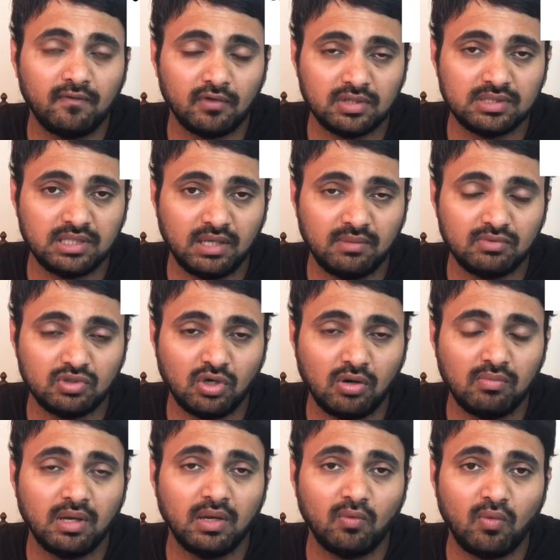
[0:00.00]
for the same
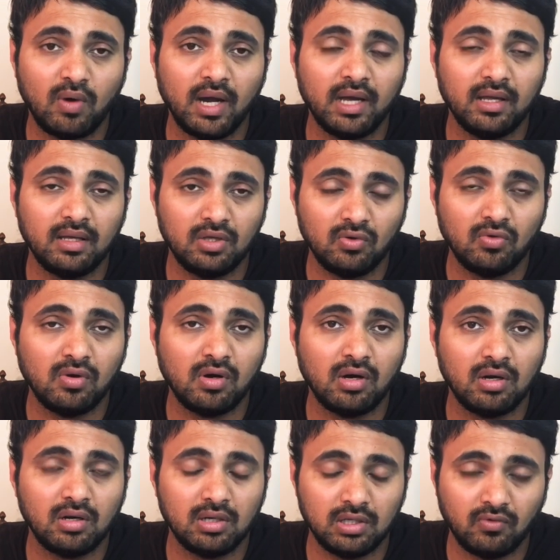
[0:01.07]
job, why
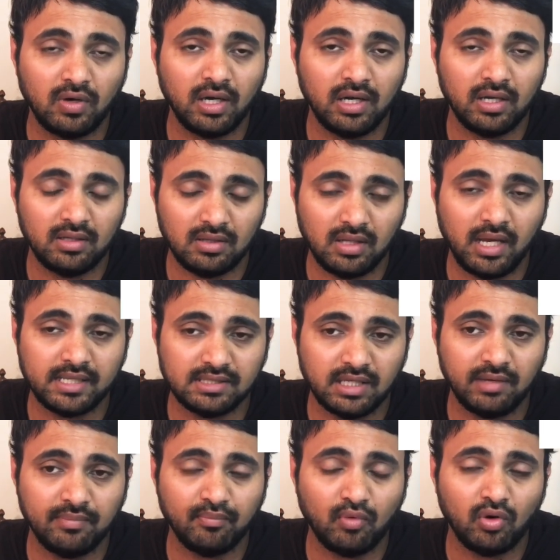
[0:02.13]
as
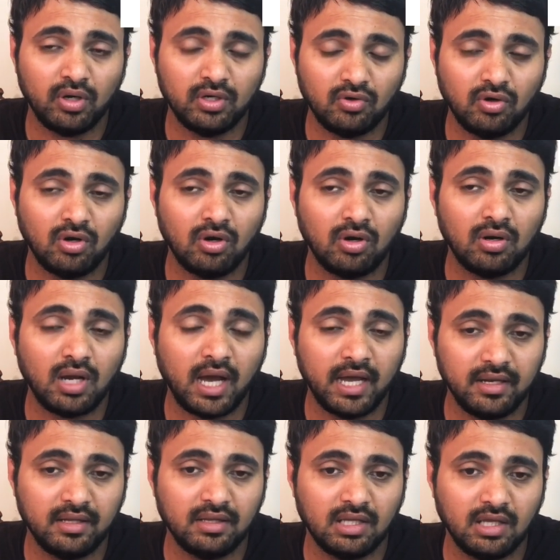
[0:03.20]
an employer you are not
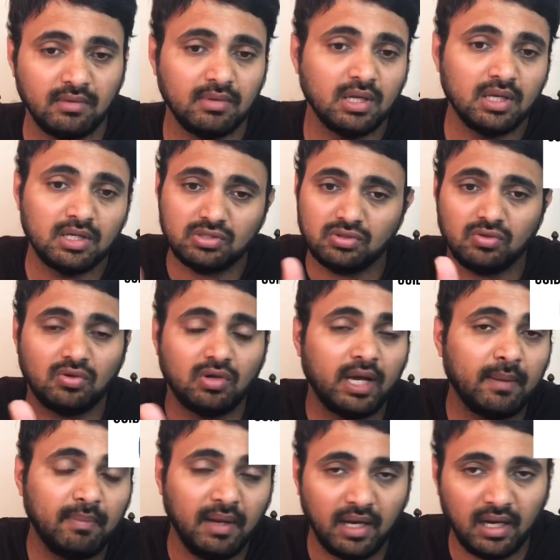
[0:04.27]
hiring them? So
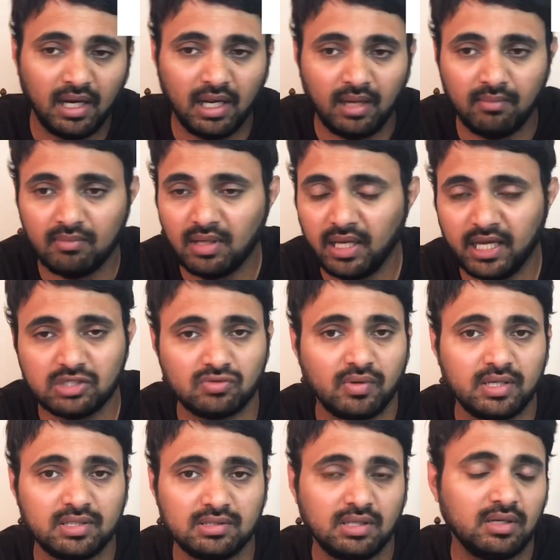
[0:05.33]
applicant name
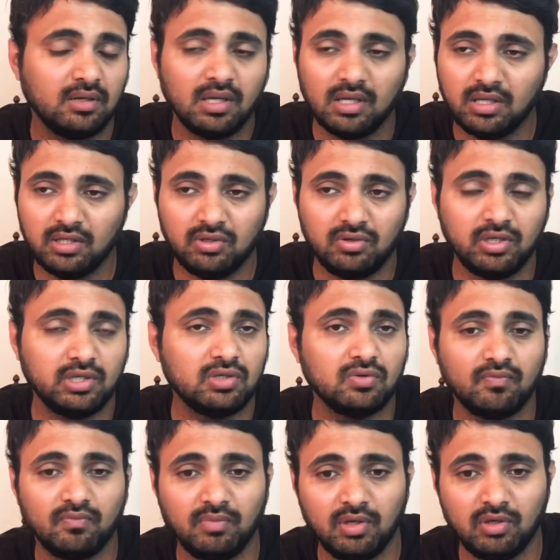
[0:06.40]
XYZ,
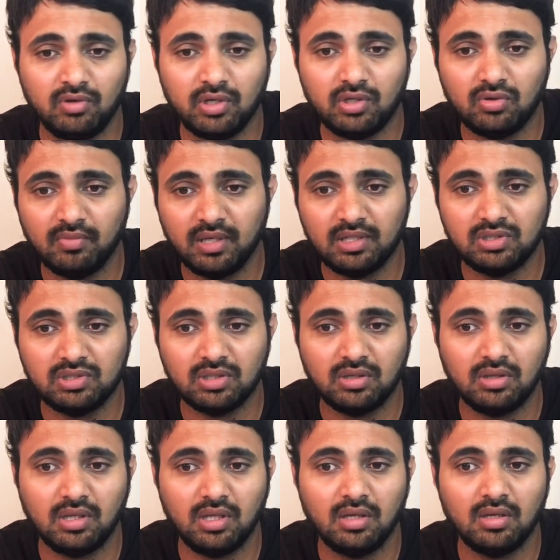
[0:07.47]
you need to
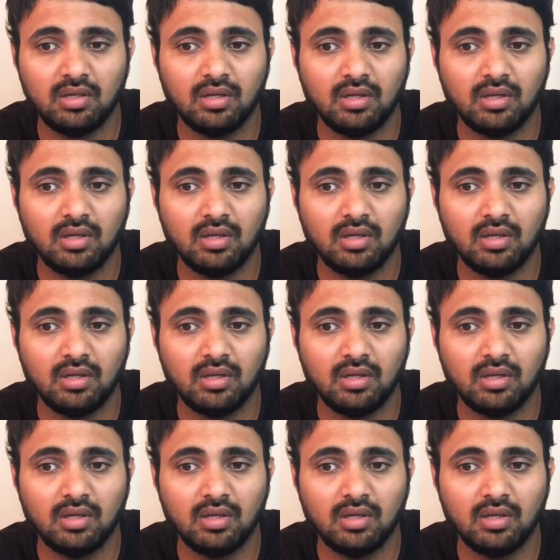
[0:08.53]
mention the